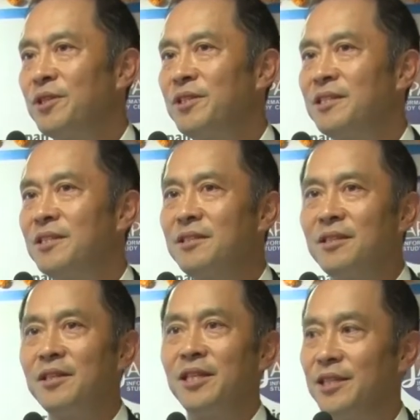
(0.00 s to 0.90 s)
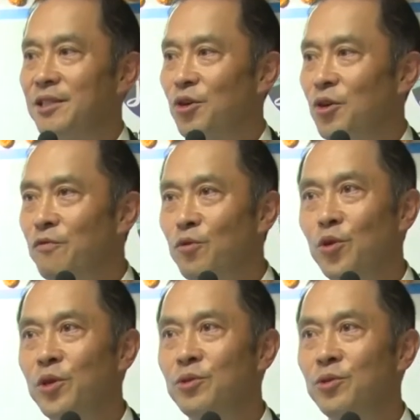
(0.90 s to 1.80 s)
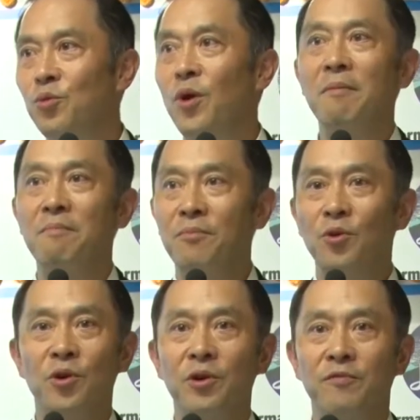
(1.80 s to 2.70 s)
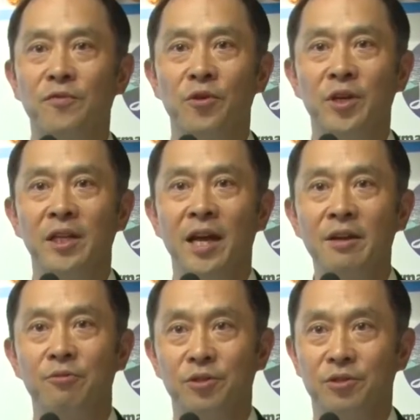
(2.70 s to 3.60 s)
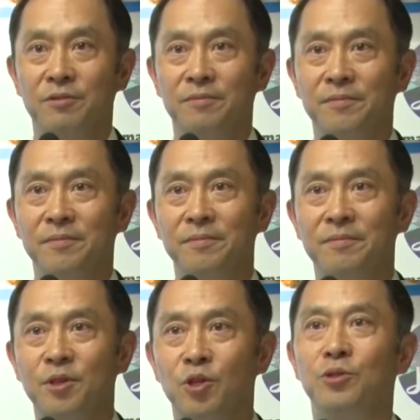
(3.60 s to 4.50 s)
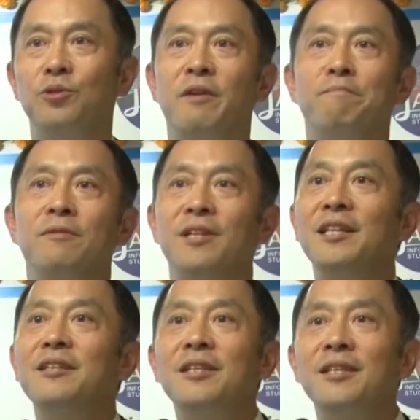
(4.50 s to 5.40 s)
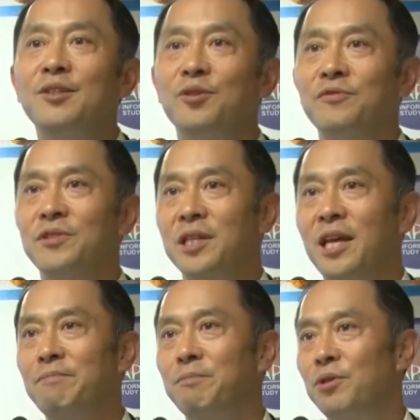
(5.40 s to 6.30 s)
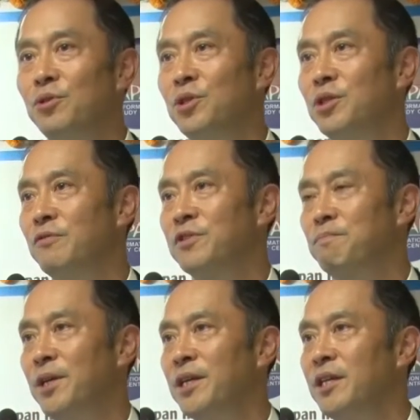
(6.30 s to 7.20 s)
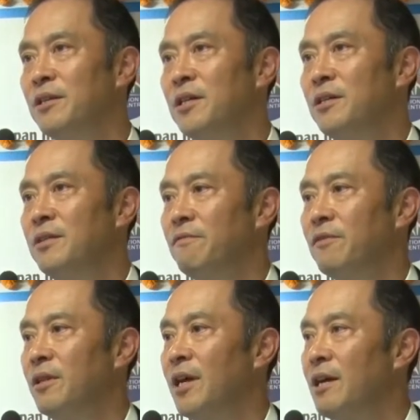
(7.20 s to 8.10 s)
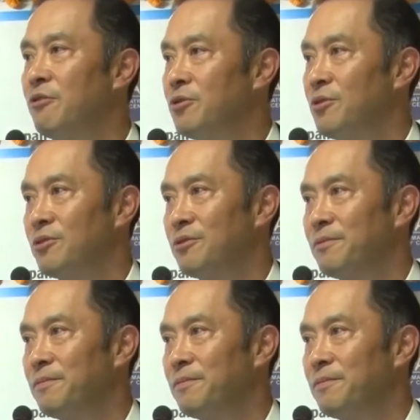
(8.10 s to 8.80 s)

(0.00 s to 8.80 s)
the necessity of going to one more foreign language because you have plenty of the capability of speaking different languages.